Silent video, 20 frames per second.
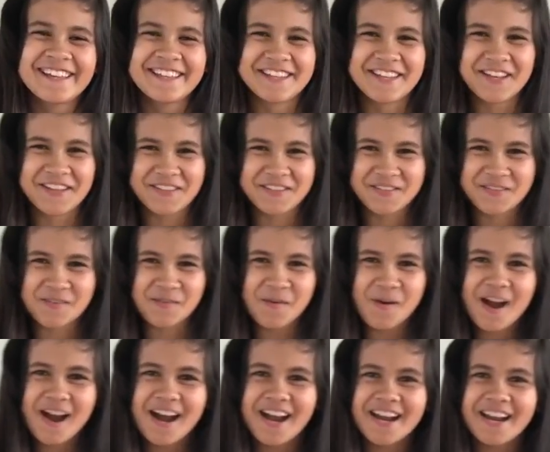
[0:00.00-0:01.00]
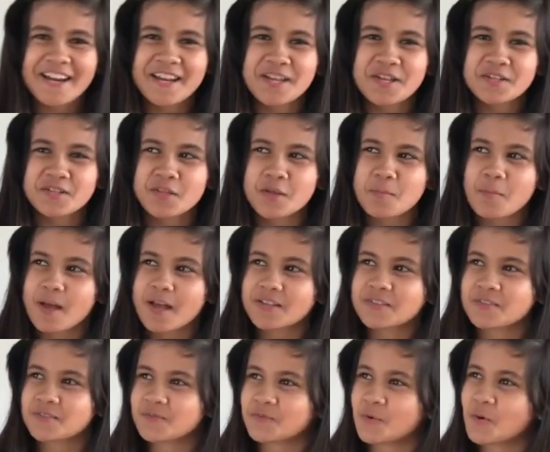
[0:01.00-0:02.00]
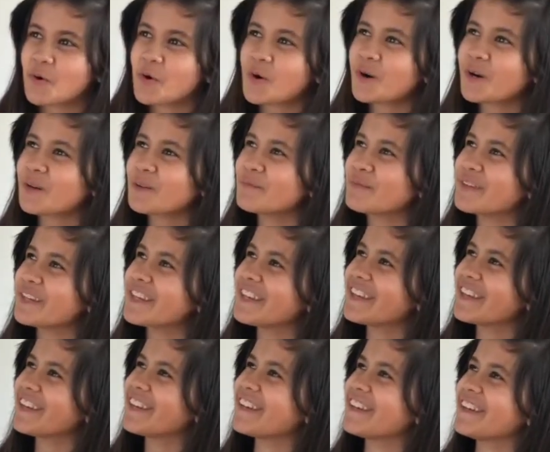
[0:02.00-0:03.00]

Yes, quiet is the best for me.